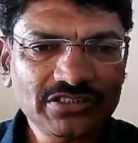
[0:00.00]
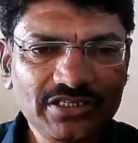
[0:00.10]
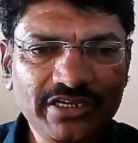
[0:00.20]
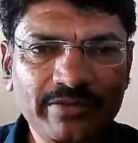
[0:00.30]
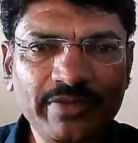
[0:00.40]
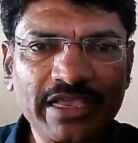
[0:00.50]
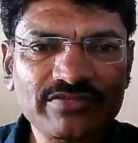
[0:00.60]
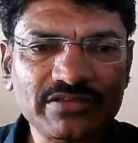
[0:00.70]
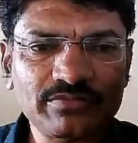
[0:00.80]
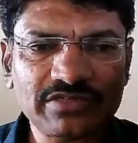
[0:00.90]
Let me have
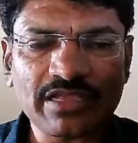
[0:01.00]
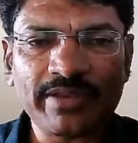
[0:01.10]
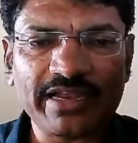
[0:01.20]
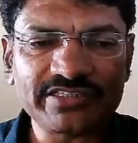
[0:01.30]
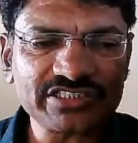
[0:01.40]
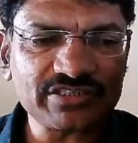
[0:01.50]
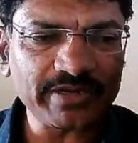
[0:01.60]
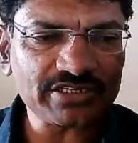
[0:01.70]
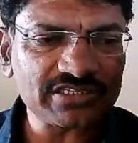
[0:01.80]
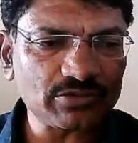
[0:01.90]
some camera adjustment
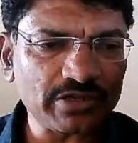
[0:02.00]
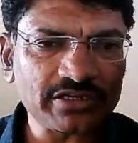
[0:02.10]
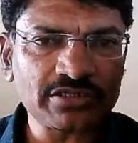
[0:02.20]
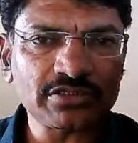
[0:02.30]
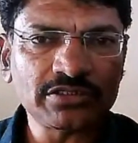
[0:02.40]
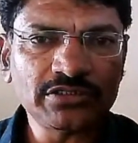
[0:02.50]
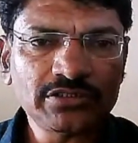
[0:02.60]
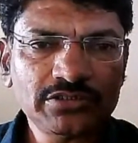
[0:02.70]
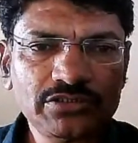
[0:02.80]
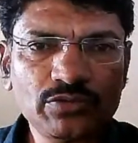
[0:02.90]
so that
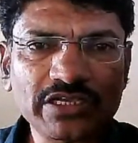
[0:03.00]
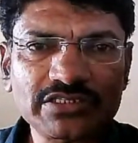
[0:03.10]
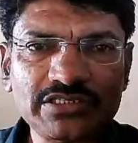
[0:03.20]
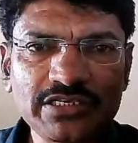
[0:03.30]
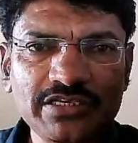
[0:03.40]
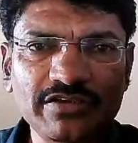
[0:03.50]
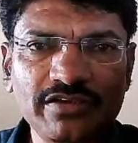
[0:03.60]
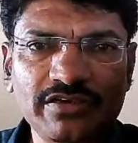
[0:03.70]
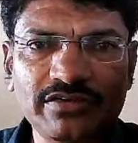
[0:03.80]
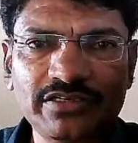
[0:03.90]
you can see
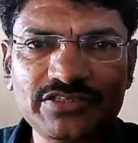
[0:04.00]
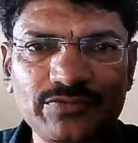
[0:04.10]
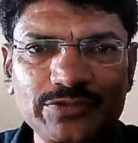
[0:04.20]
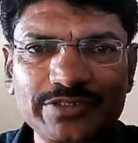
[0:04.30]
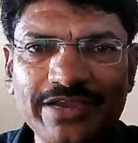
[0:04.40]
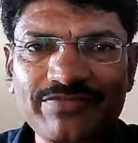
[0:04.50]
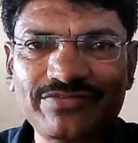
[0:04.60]
his photograph.